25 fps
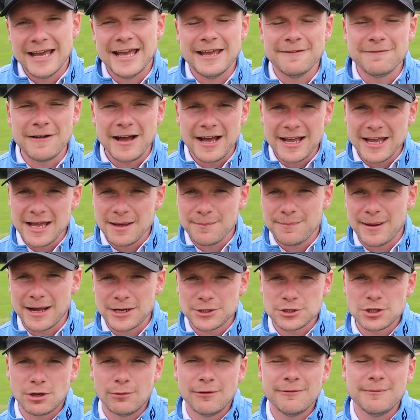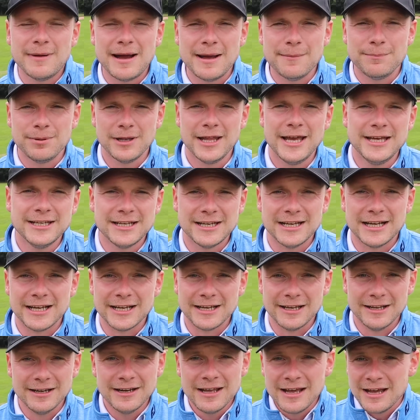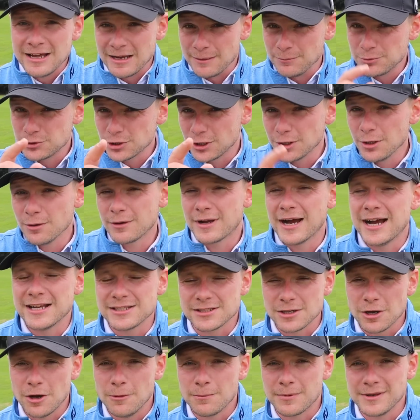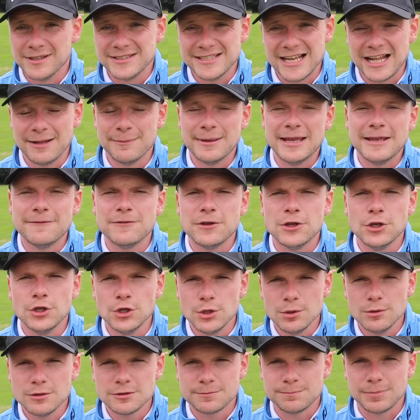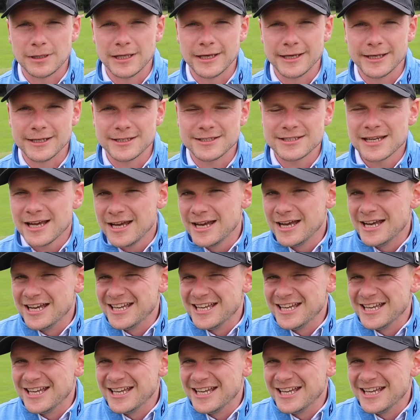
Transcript: If I hit a bad shot with my bladed iron, I'm sure you guys at home can tell me if you use blades,